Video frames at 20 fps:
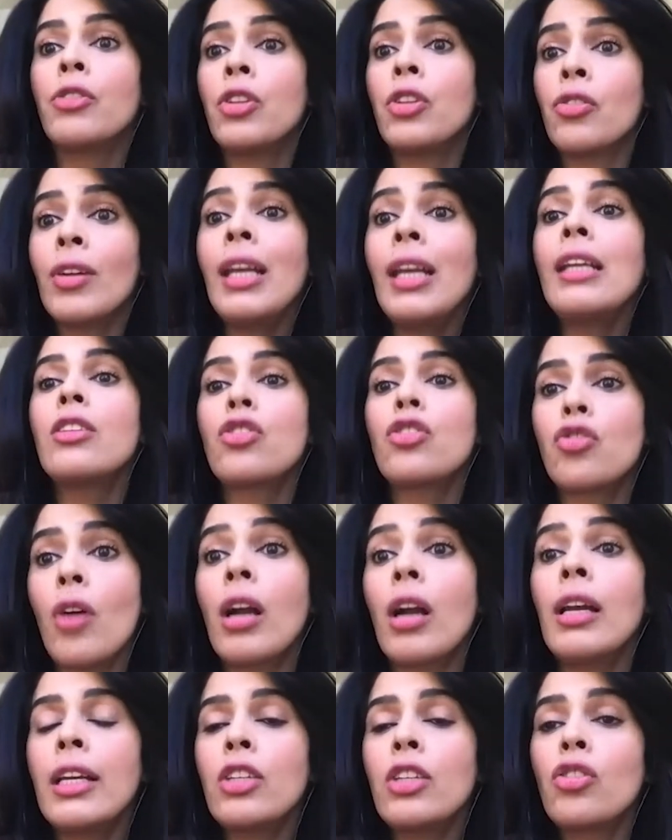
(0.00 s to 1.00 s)
are really
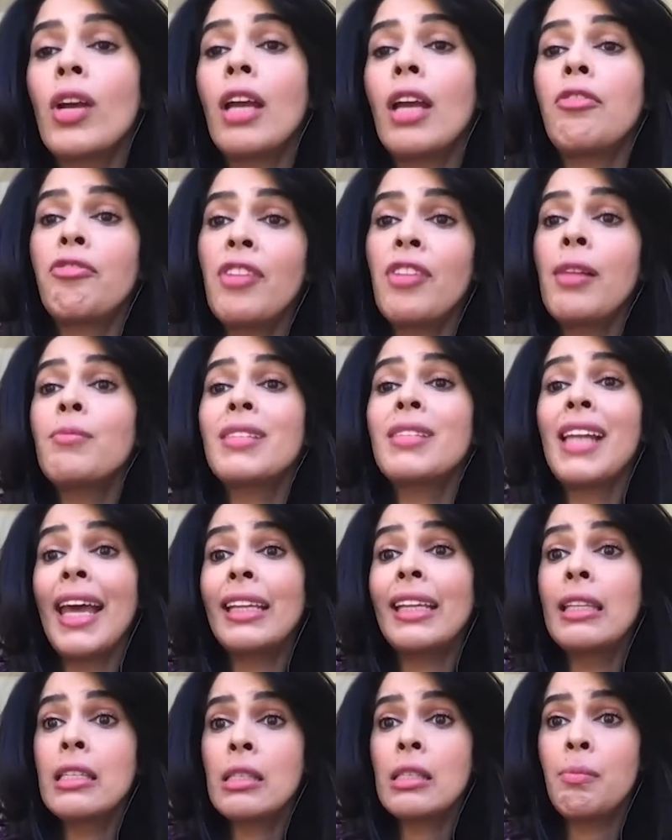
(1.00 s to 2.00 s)
struggling to get films like
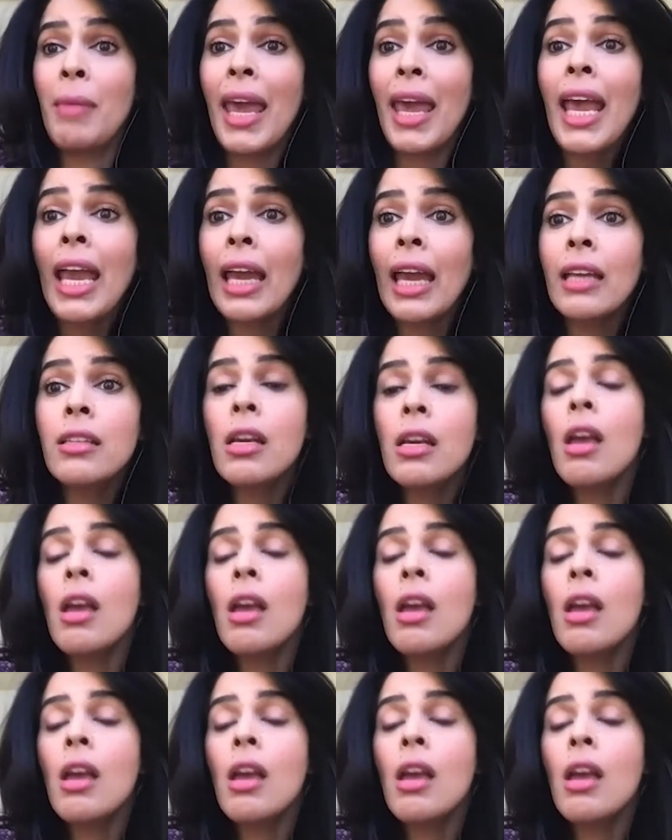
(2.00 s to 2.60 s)
this made.